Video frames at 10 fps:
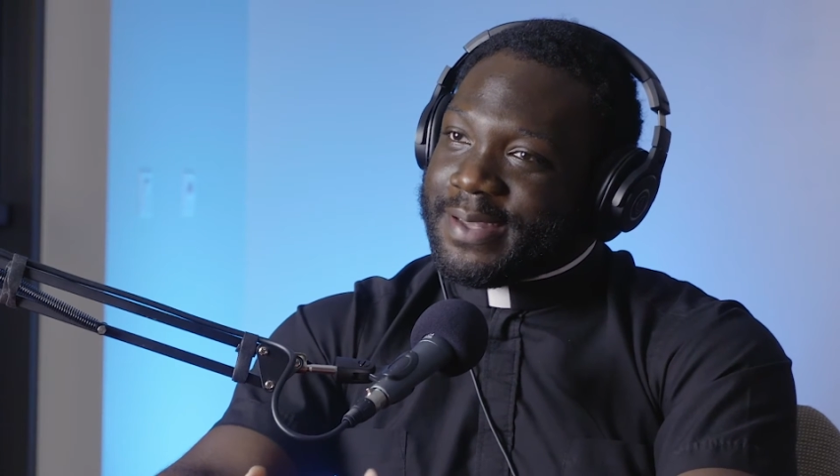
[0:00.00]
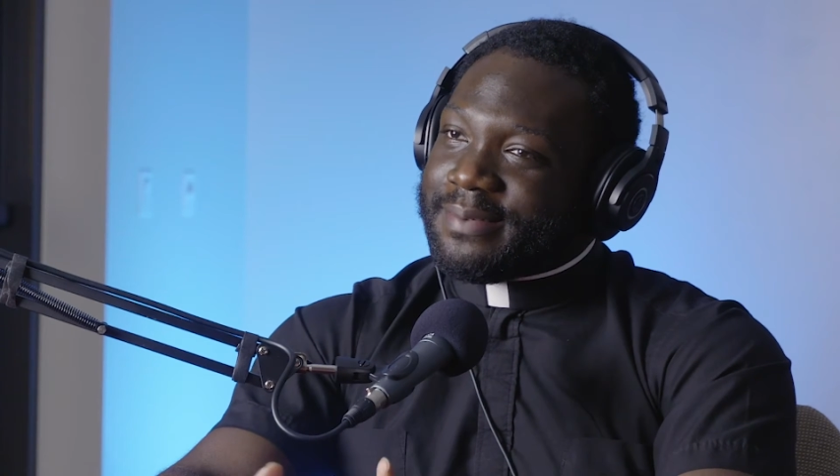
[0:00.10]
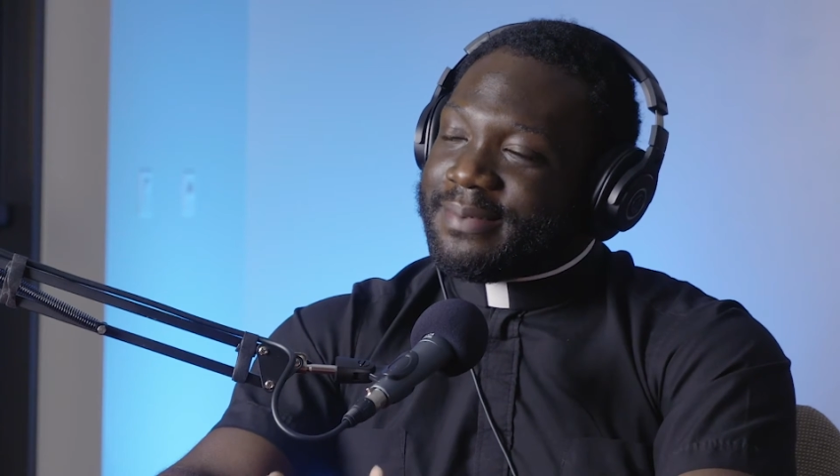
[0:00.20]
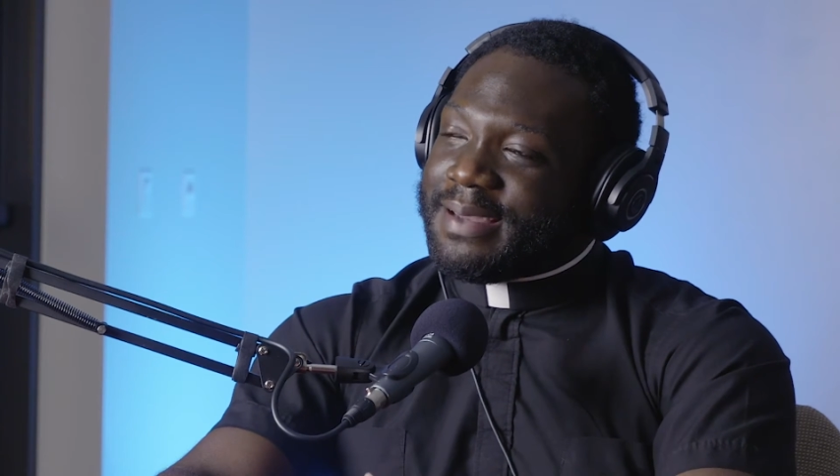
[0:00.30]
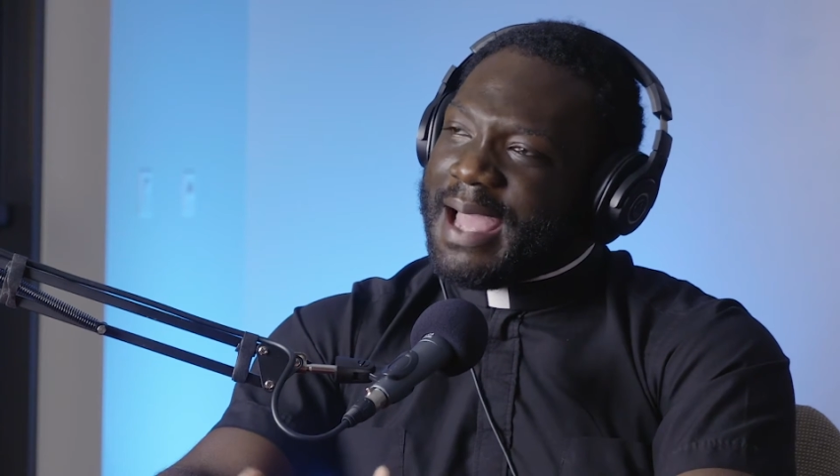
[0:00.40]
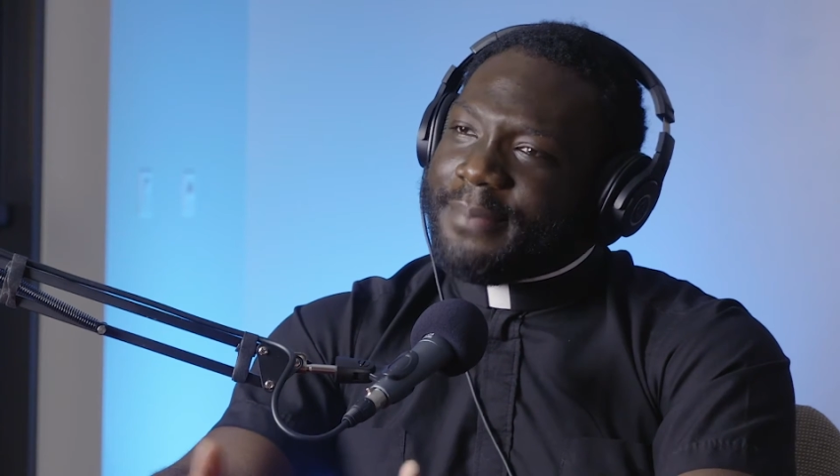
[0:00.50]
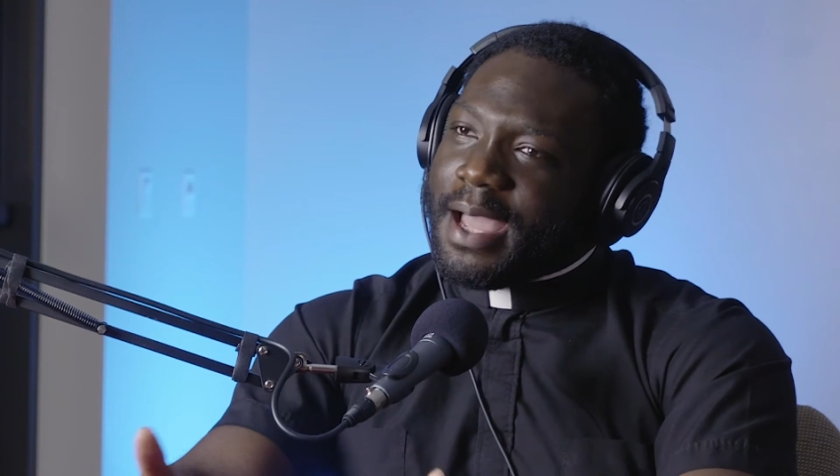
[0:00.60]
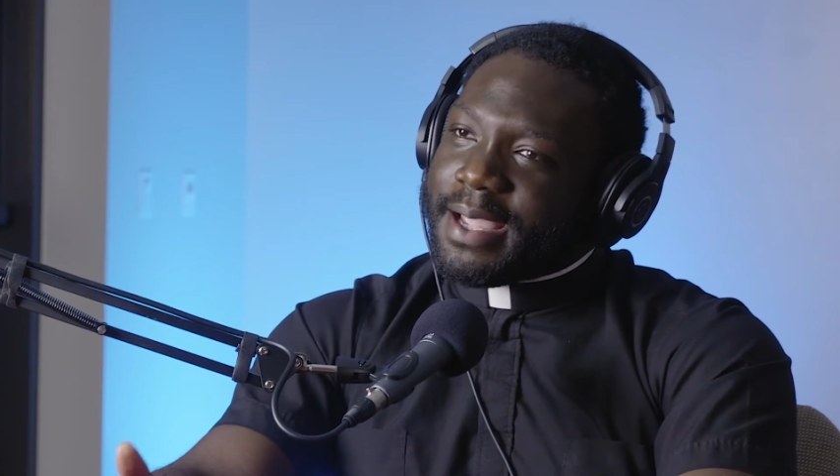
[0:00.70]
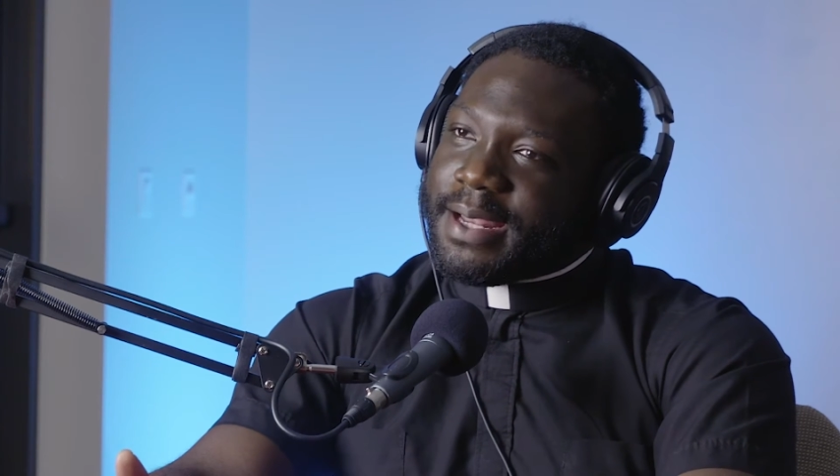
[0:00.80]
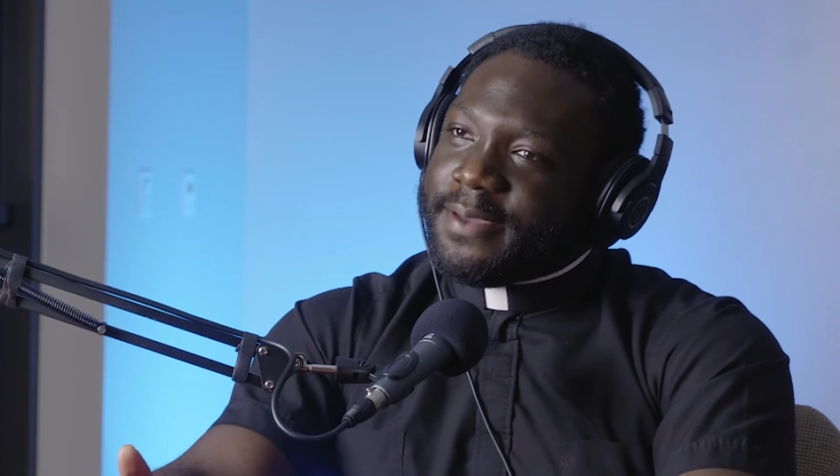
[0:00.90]
And I
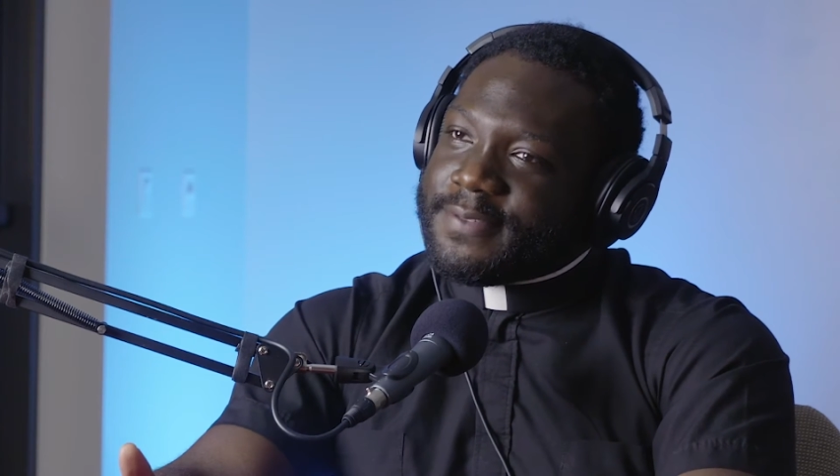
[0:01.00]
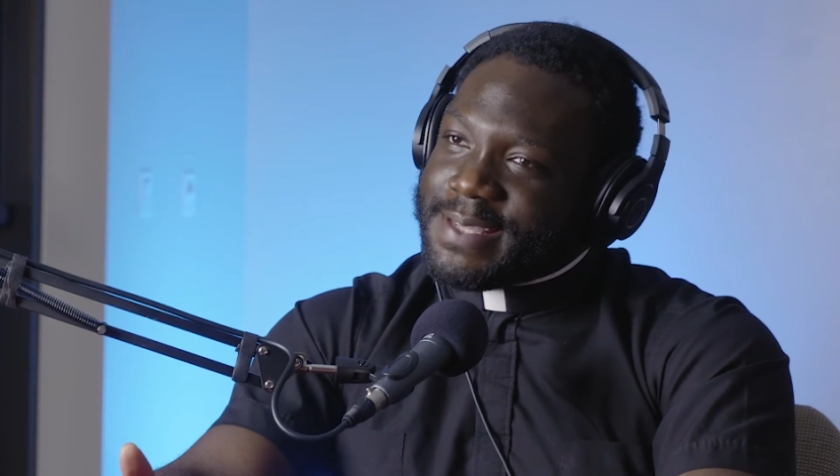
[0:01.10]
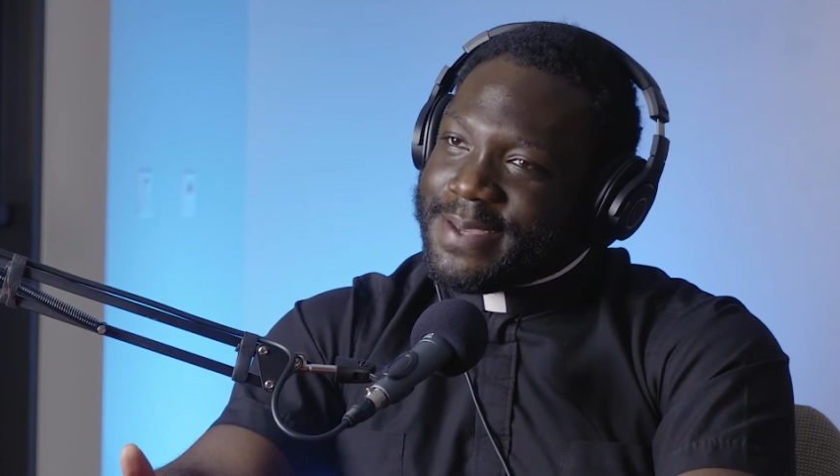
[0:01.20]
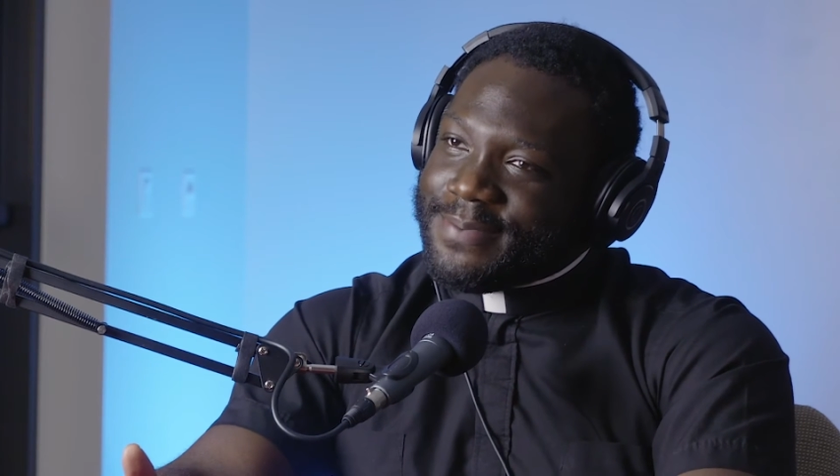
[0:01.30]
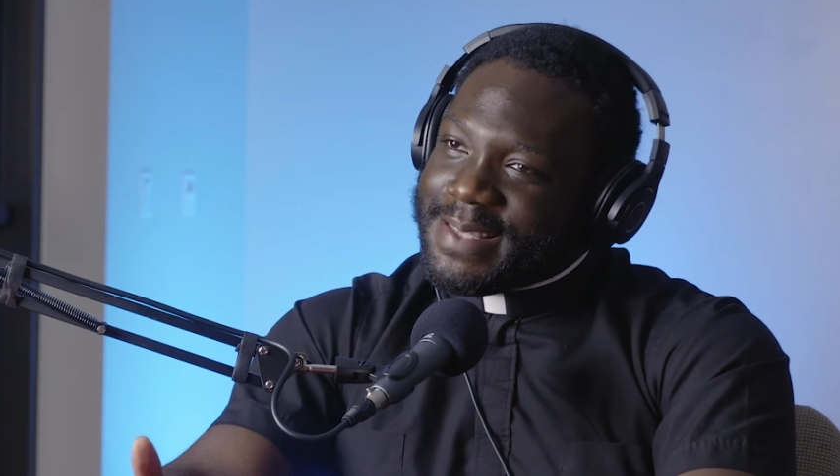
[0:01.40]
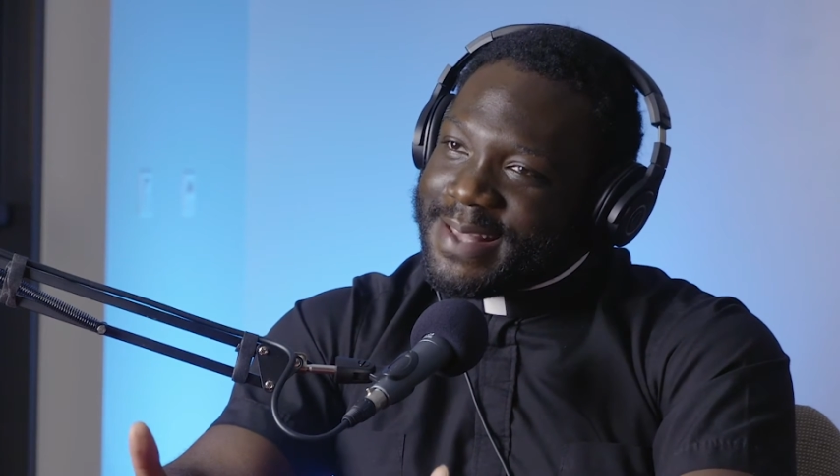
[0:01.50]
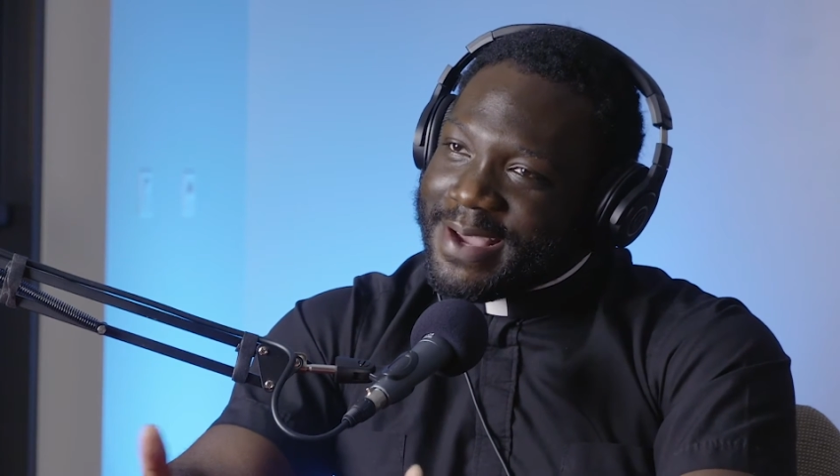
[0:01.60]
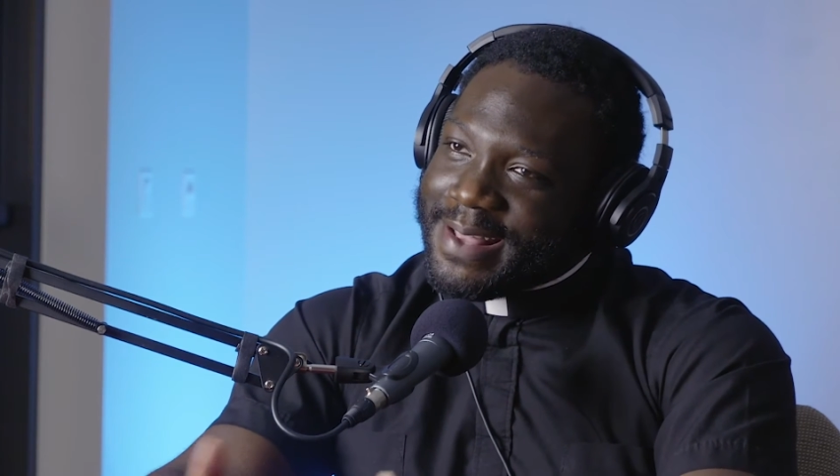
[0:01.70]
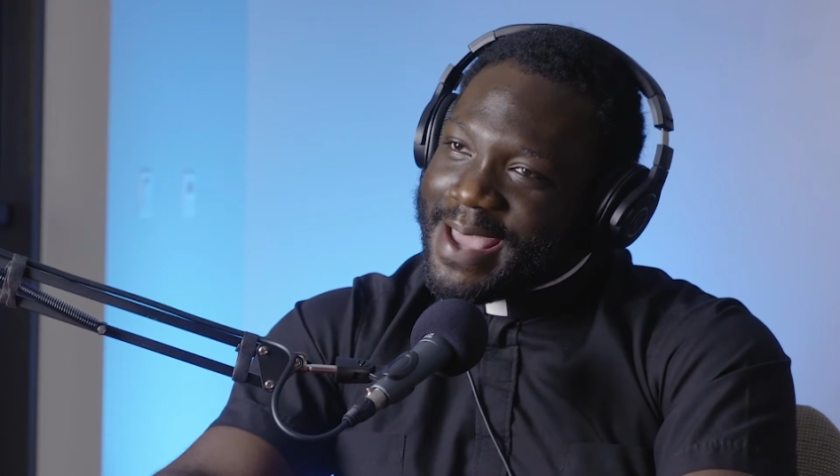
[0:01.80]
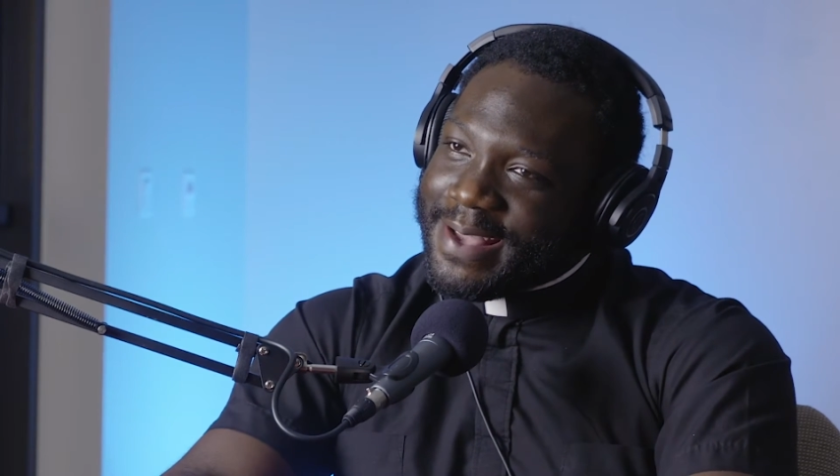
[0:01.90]
mean, I can give tips and
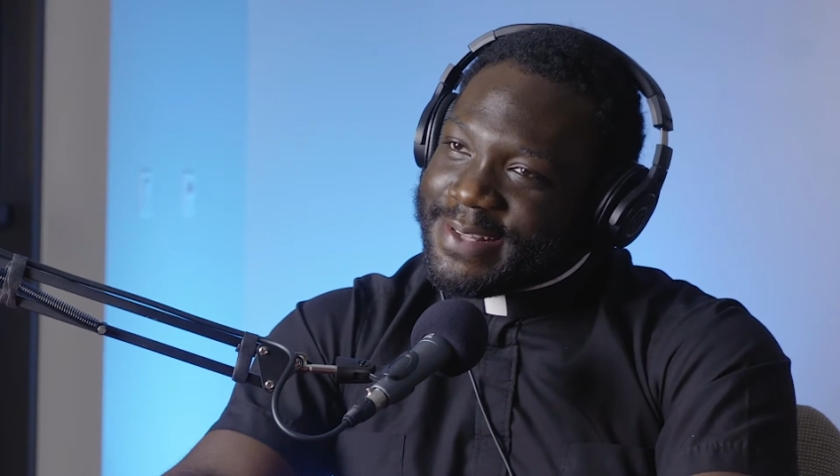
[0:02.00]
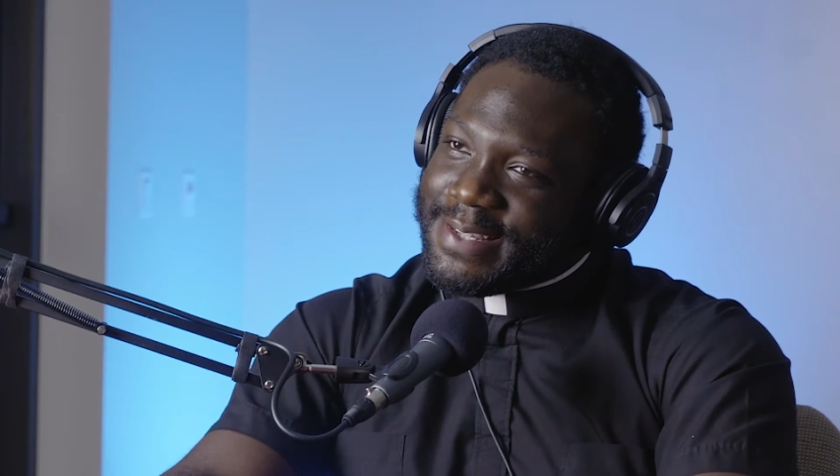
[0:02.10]
that kind of